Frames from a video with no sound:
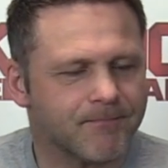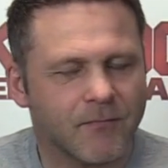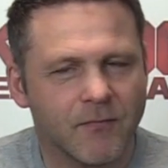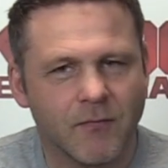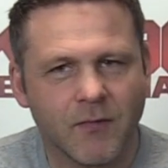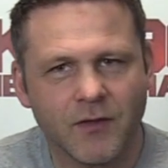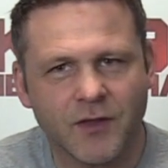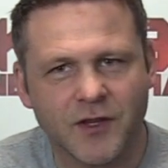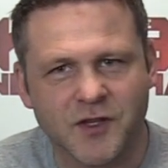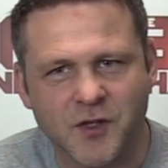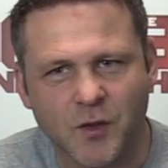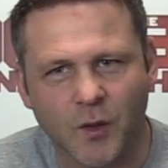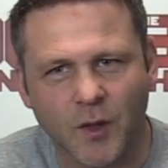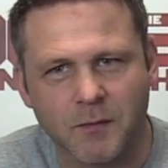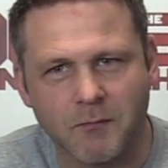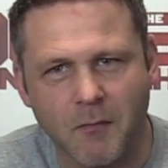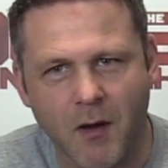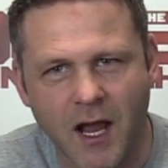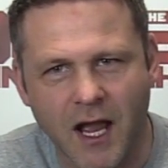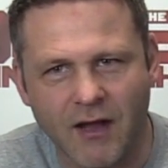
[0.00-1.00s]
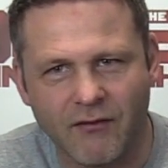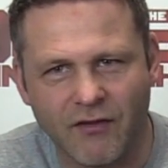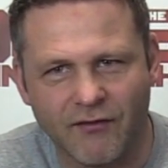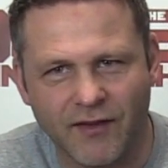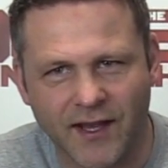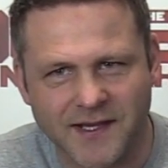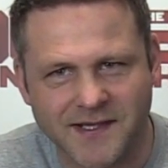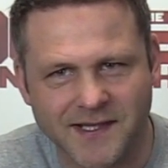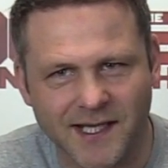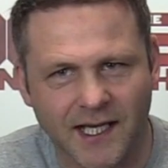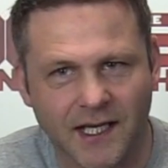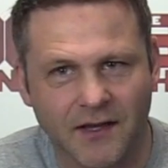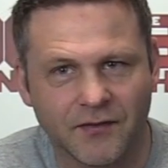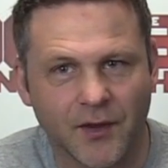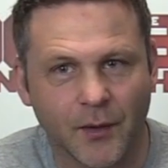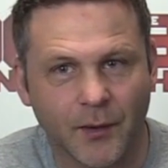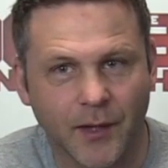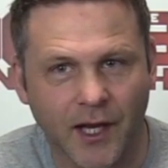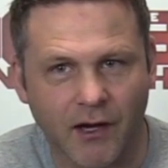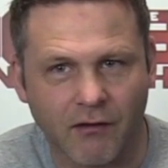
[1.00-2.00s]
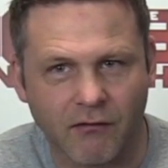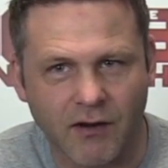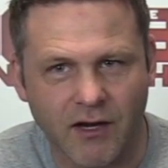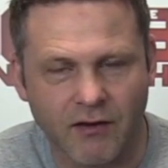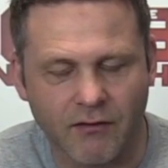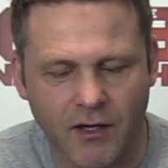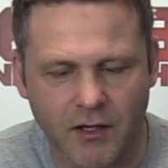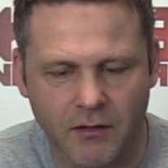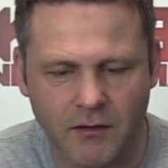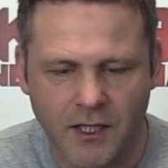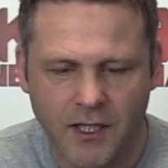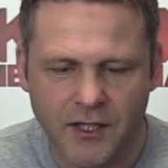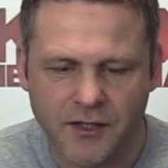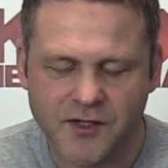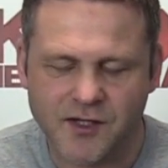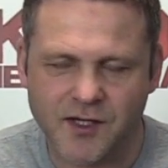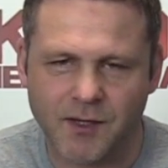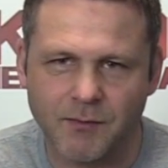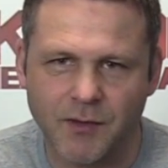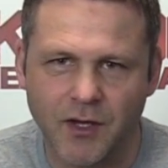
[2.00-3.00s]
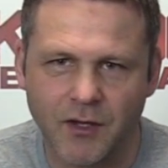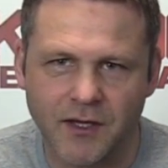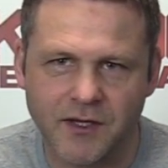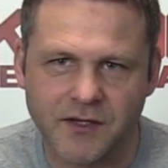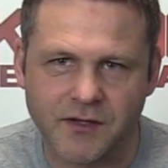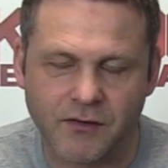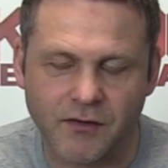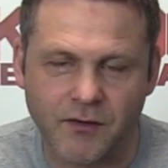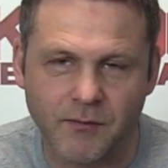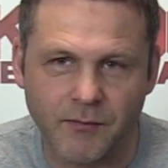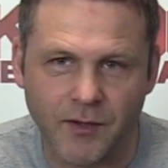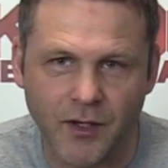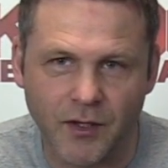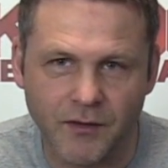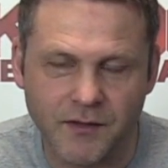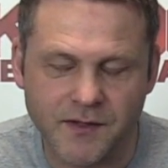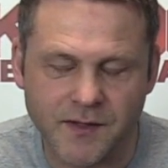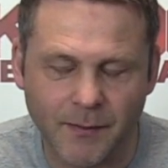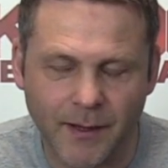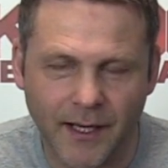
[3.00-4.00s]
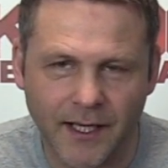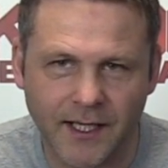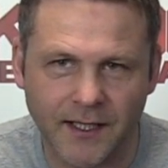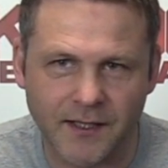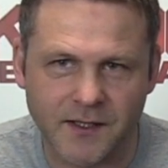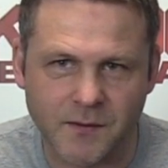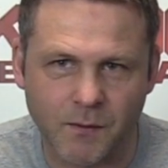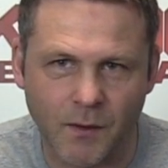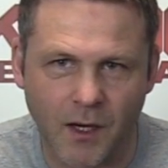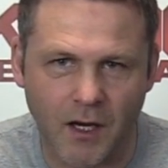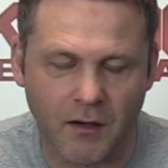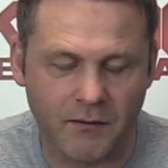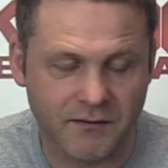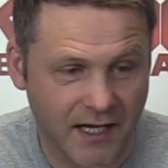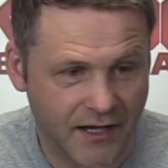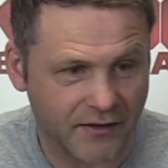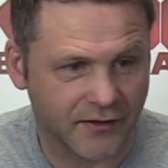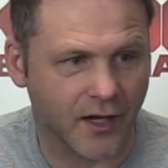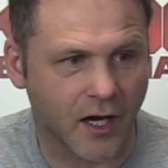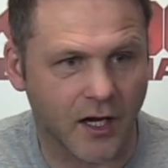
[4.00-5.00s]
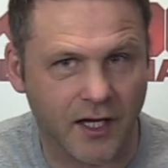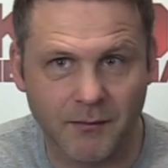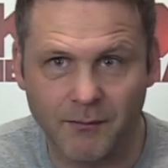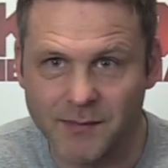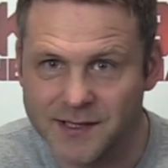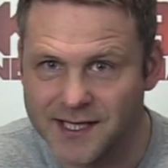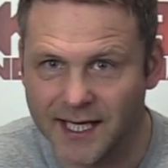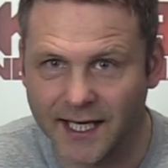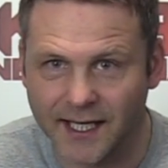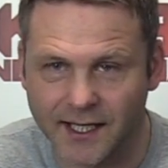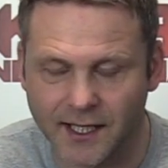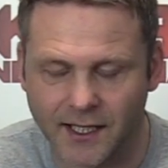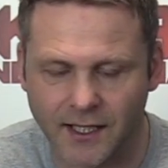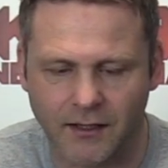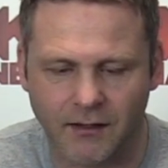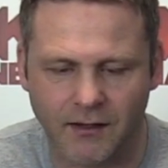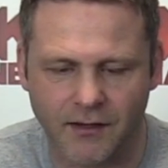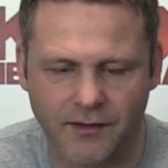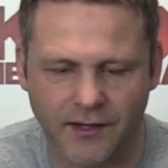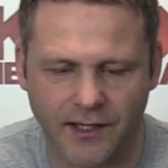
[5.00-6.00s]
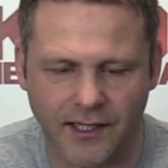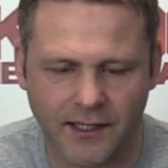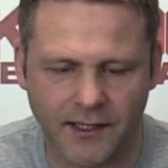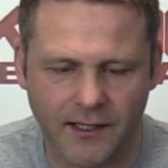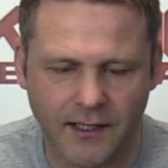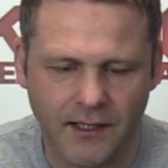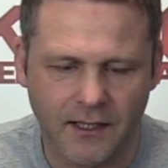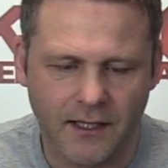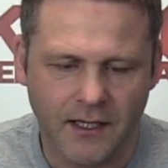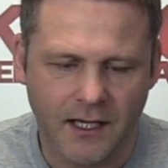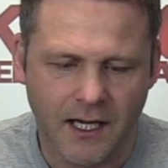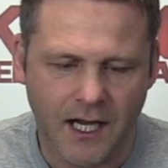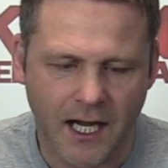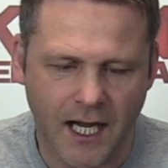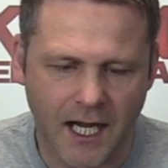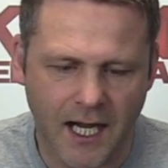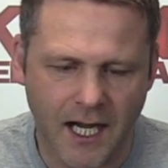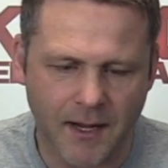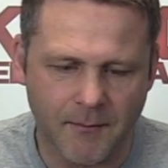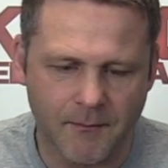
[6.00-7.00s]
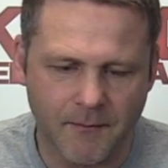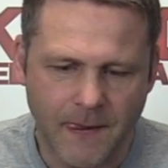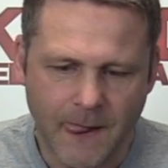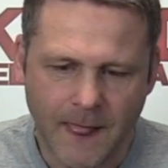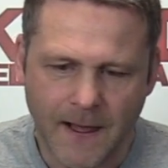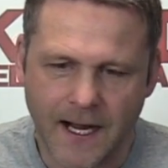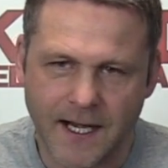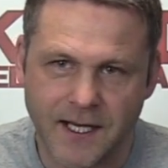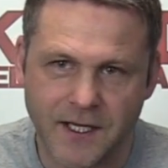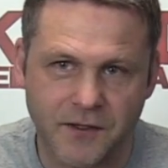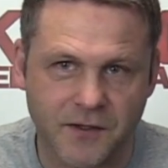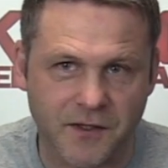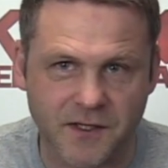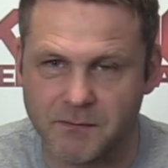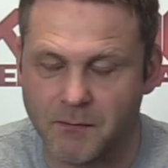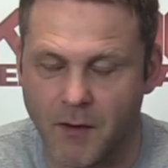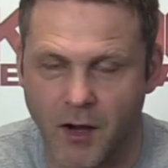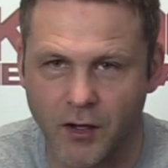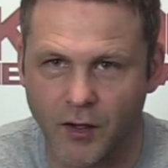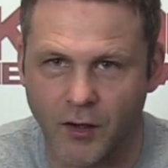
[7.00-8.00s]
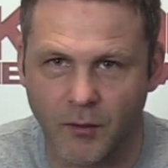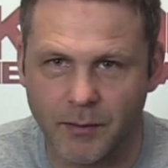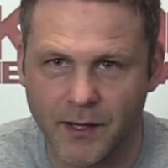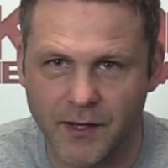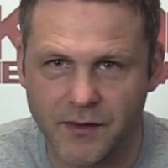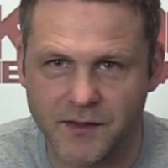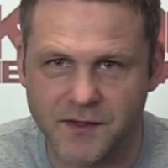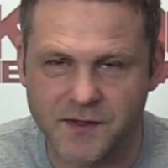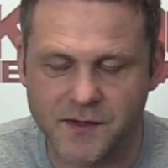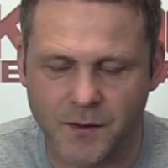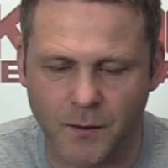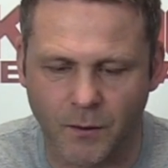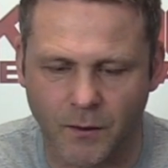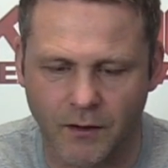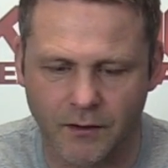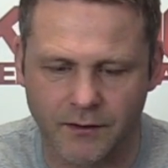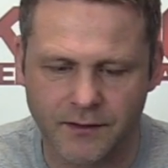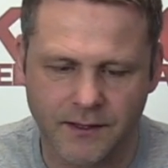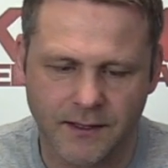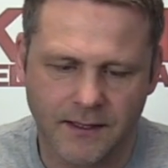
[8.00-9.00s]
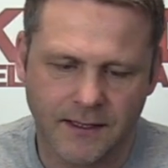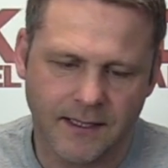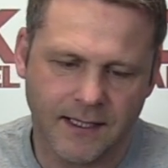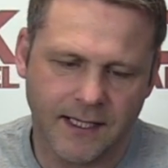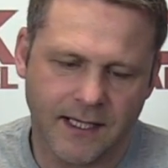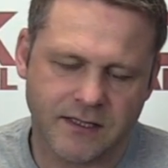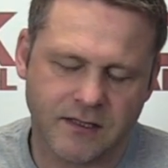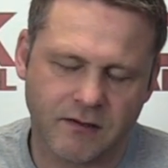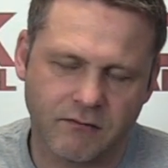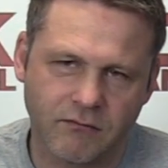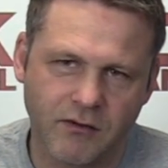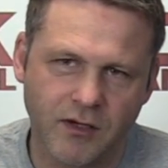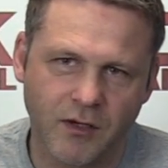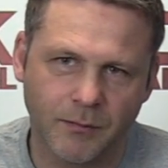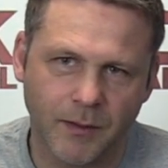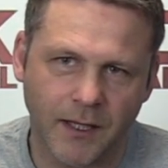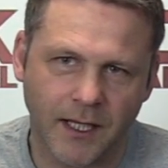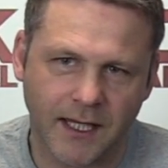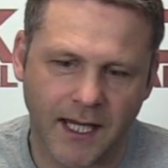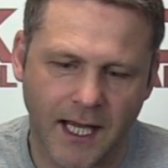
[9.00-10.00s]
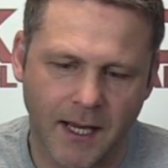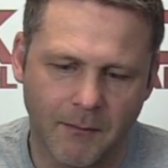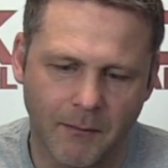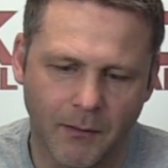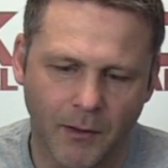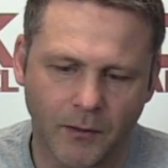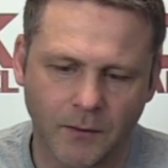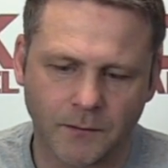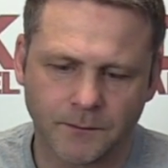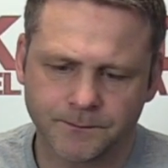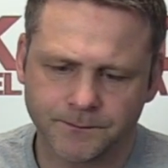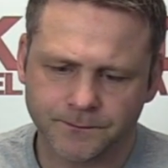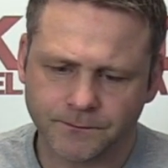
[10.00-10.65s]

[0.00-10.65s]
the squad might have a Vexilla, they'll get a reroll. Some units are immune to pinning as well, Death Guard in particular, I think. And you just might not pin the squad. It's a real big gamble.